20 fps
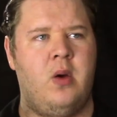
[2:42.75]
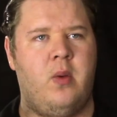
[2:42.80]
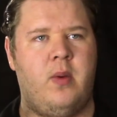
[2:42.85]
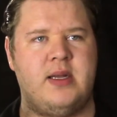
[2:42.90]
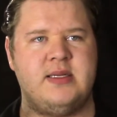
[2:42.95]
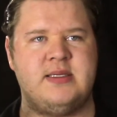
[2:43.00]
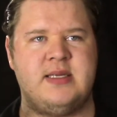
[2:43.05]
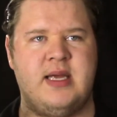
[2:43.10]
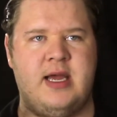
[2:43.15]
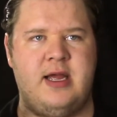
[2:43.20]

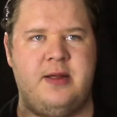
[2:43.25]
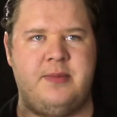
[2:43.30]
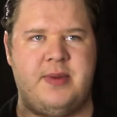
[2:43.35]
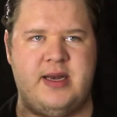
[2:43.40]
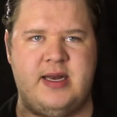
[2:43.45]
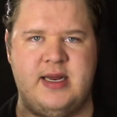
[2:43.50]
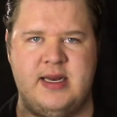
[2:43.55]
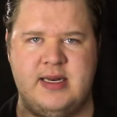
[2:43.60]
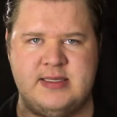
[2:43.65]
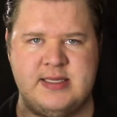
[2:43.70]
one time I
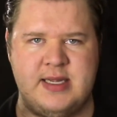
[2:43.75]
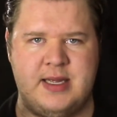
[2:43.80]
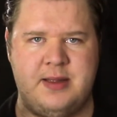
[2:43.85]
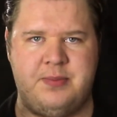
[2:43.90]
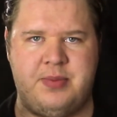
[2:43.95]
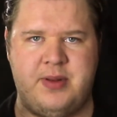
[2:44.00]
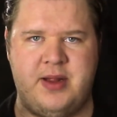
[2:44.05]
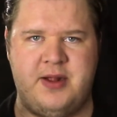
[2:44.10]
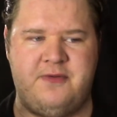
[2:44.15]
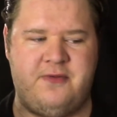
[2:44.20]
did a
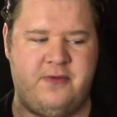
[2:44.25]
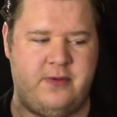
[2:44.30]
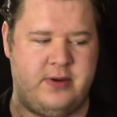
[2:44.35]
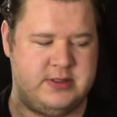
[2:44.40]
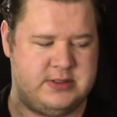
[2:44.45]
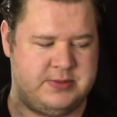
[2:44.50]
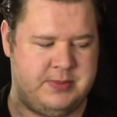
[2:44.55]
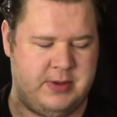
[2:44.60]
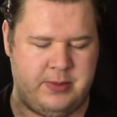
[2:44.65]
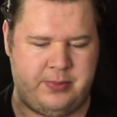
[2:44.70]
template for
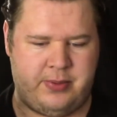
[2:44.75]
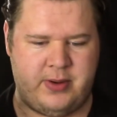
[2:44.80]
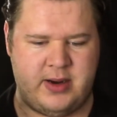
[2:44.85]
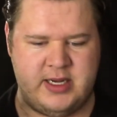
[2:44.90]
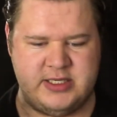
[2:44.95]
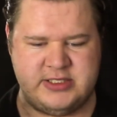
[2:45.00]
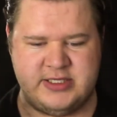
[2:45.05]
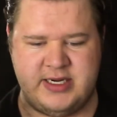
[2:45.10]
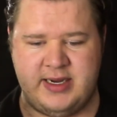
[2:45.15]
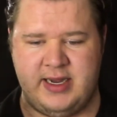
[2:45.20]
a small
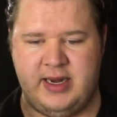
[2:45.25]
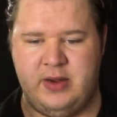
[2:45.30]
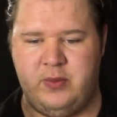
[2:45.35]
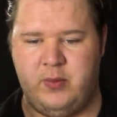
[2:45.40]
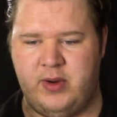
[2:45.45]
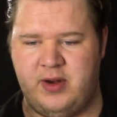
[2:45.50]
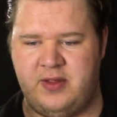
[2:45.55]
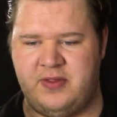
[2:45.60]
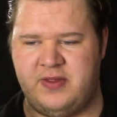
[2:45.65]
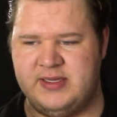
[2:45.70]
project, and
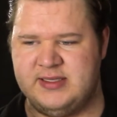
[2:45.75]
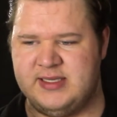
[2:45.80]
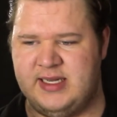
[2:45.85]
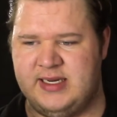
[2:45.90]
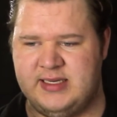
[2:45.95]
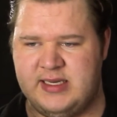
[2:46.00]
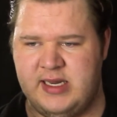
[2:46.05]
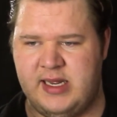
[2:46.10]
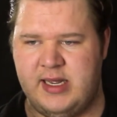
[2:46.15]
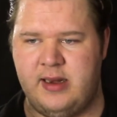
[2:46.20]
one of the things I
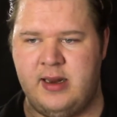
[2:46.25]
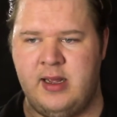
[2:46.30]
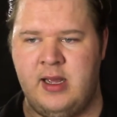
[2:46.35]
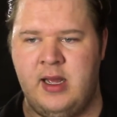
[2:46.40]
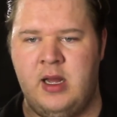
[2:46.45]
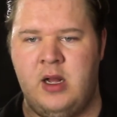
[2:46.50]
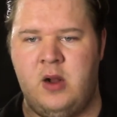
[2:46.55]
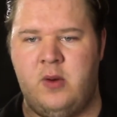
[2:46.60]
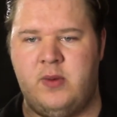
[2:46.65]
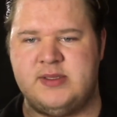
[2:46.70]
did
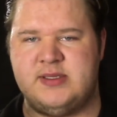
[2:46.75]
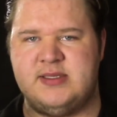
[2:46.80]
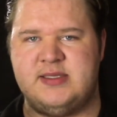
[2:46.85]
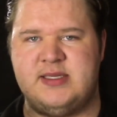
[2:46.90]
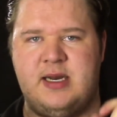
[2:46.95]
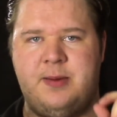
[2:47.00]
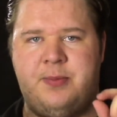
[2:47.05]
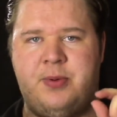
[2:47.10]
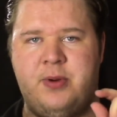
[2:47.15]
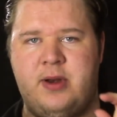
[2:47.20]
was
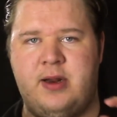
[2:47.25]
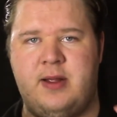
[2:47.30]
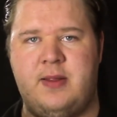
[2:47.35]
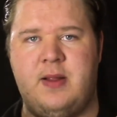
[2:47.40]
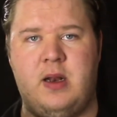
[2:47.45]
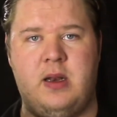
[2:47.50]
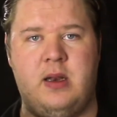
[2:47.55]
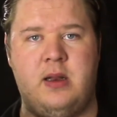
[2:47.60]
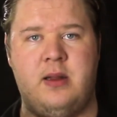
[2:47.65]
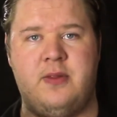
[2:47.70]
instead of putting in
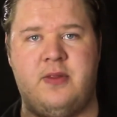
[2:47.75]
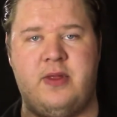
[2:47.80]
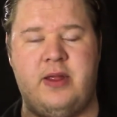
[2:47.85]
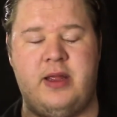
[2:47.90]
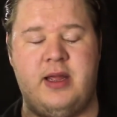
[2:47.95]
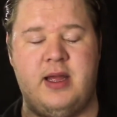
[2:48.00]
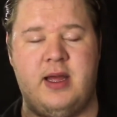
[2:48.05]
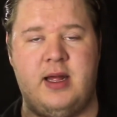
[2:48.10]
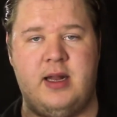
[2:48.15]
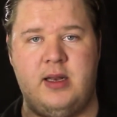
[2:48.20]

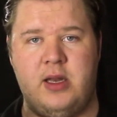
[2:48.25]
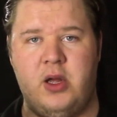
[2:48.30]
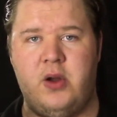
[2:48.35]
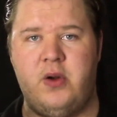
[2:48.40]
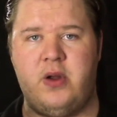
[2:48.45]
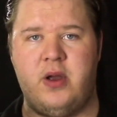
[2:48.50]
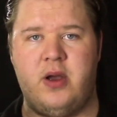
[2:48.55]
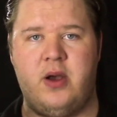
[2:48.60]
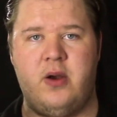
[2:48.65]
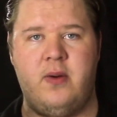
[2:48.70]
the
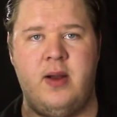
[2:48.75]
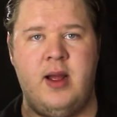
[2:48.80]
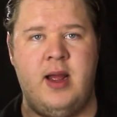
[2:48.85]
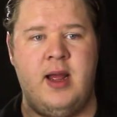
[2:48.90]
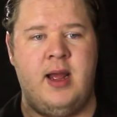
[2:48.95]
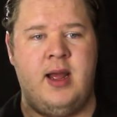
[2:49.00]
logo,